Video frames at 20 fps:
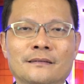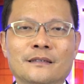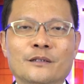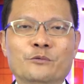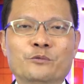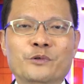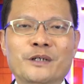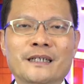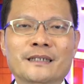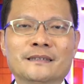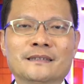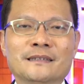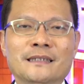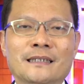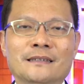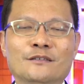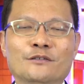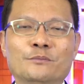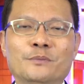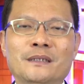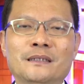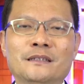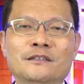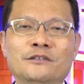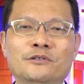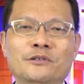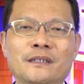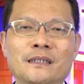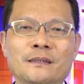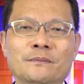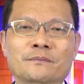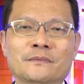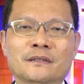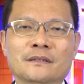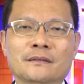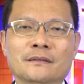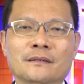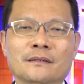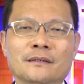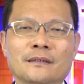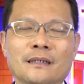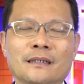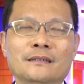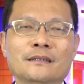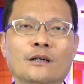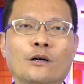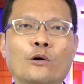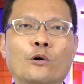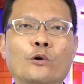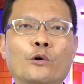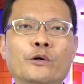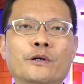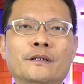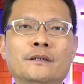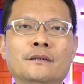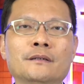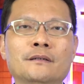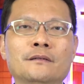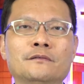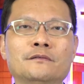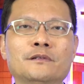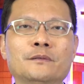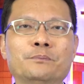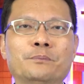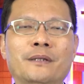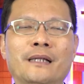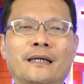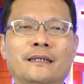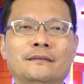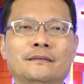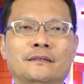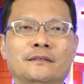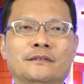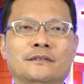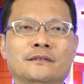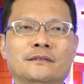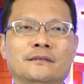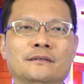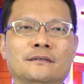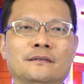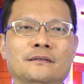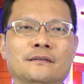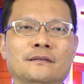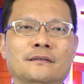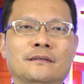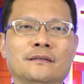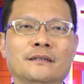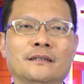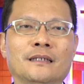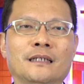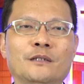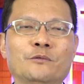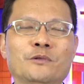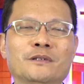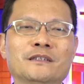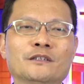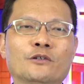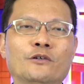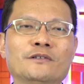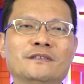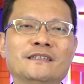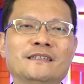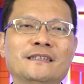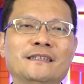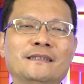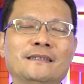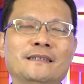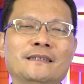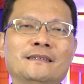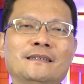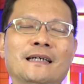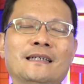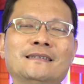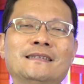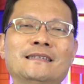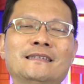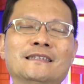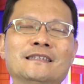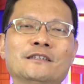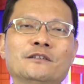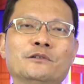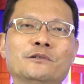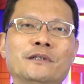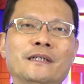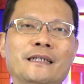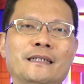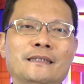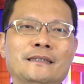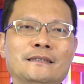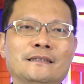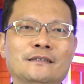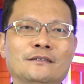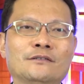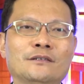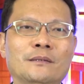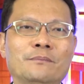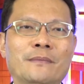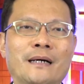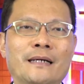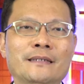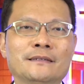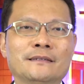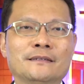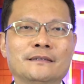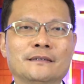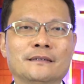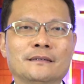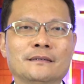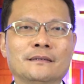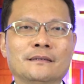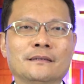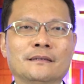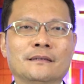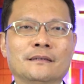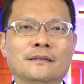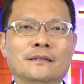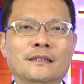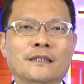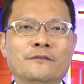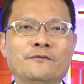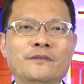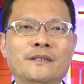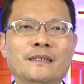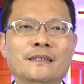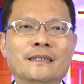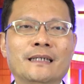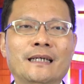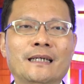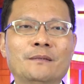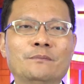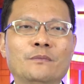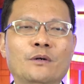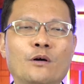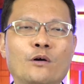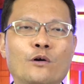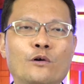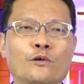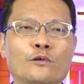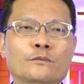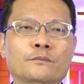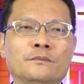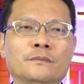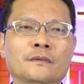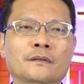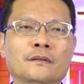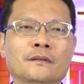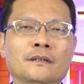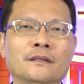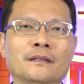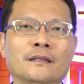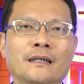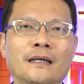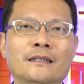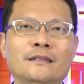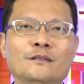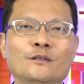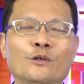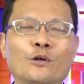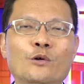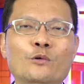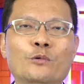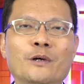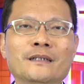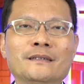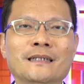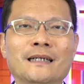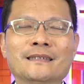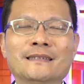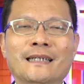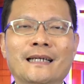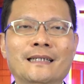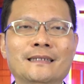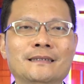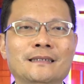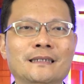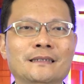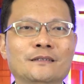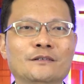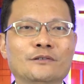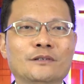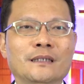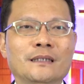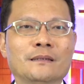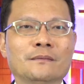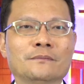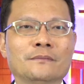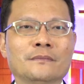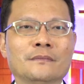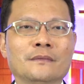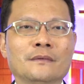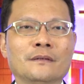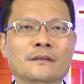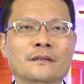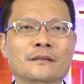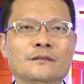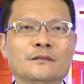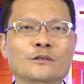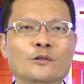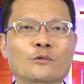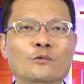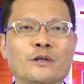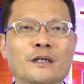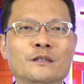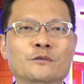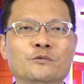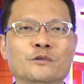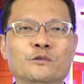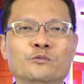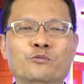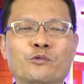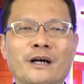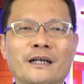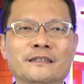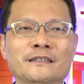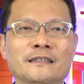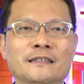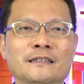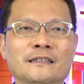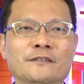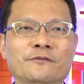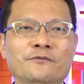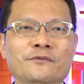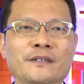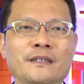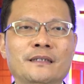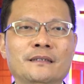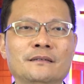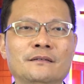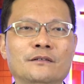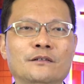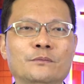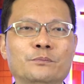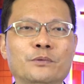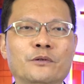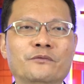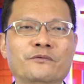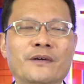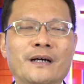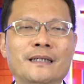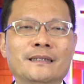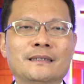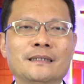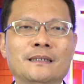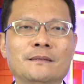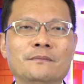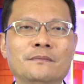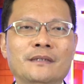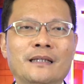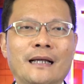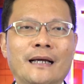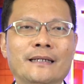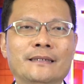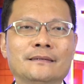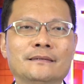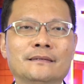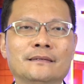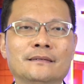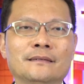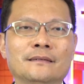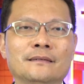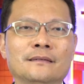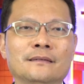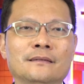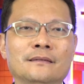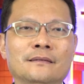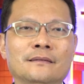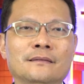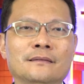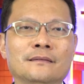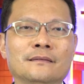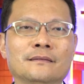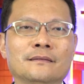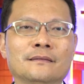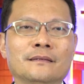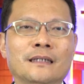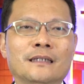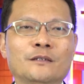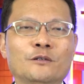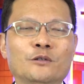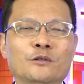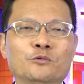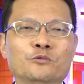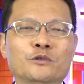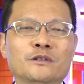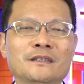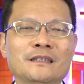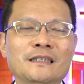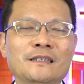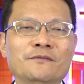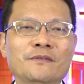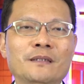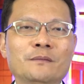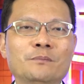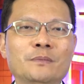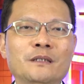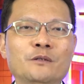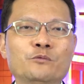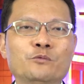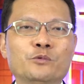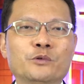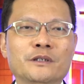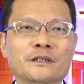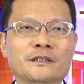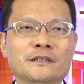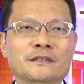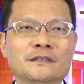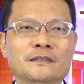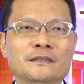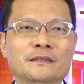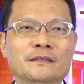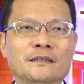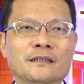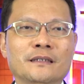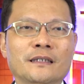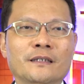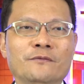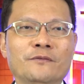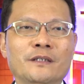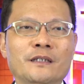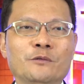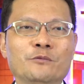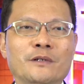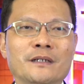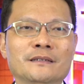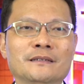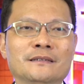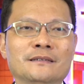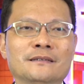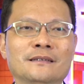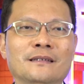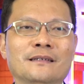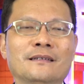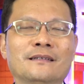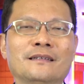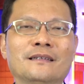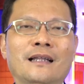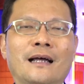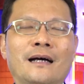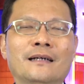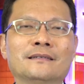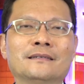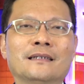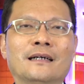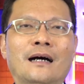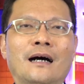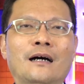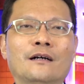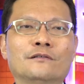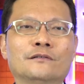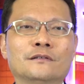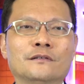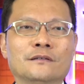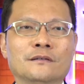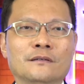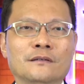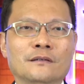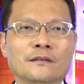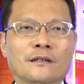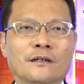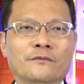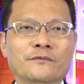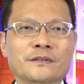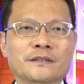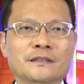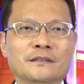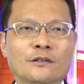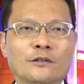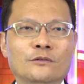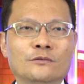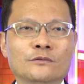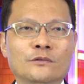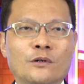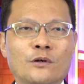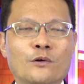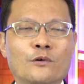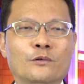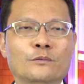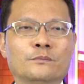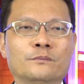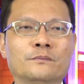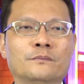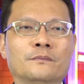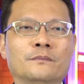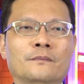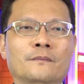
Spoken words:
The wicks had to be trimmed and the oil replenished. It was considered a disgrace to the master if he came home and no one attended to him. No one would wash his feet or provide him light. And it would even be worse if he was locked out of his own home.